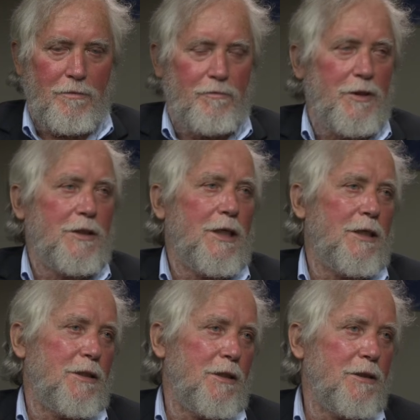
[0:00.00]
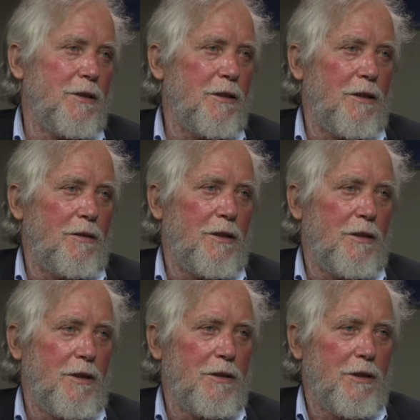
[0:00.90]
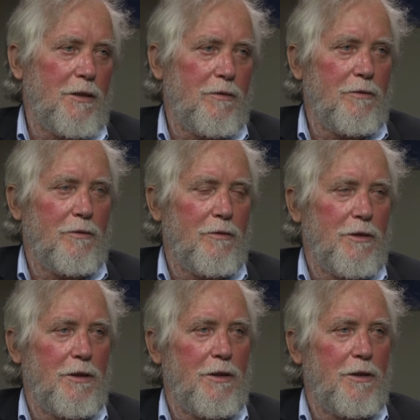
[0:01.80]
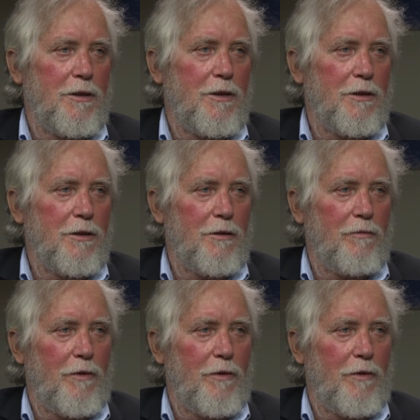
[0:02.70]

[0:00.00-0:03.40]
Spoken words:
precise answer, at least I don't consider it as